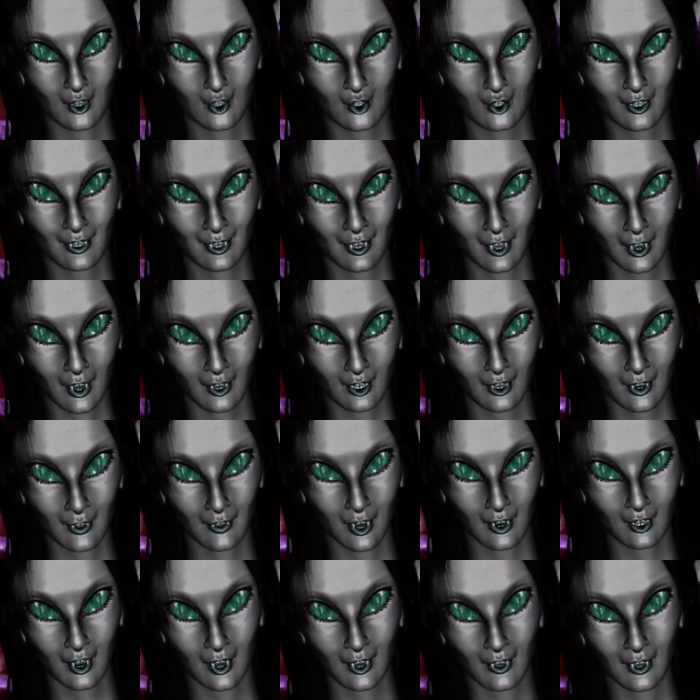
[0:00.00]

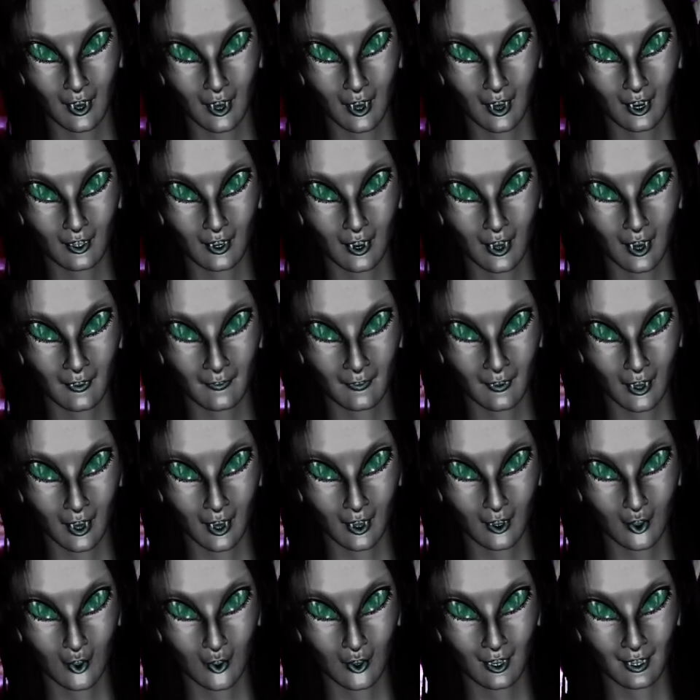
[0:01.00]
Technology is to be
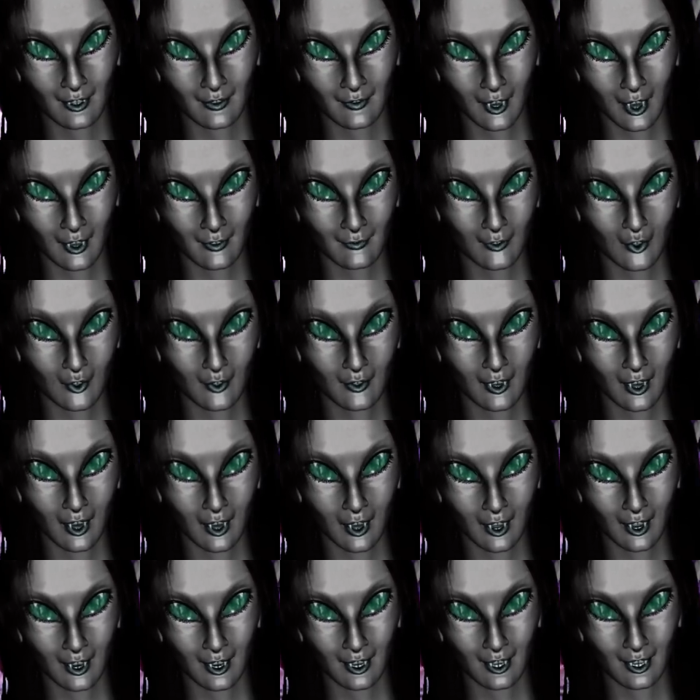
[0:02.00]
developed and focused
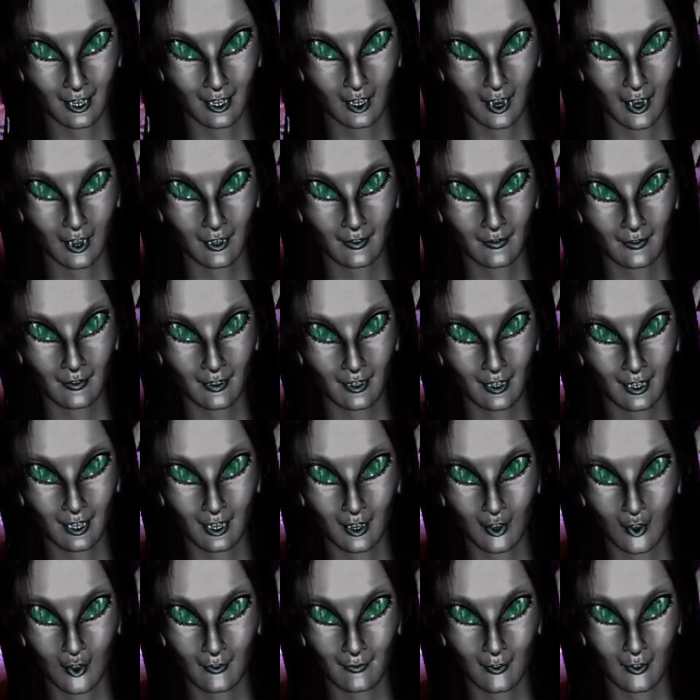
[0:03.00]
on being
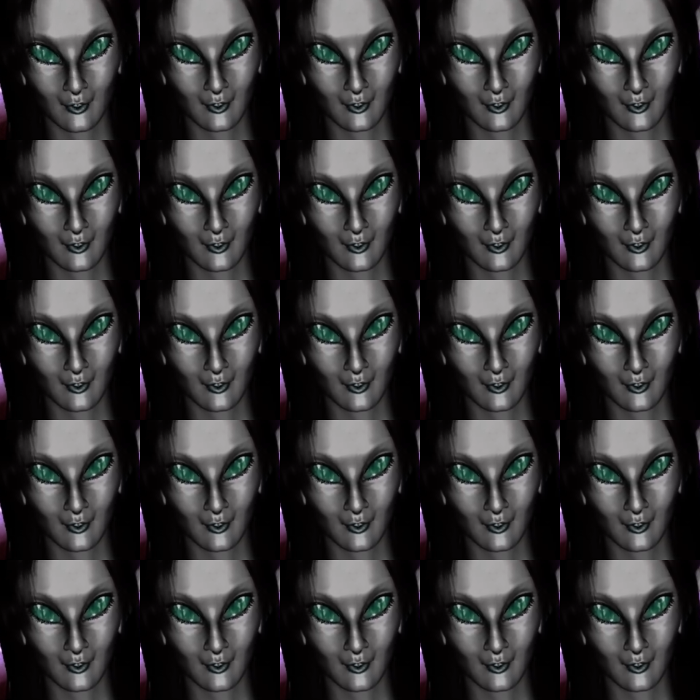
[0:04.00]
everlasting,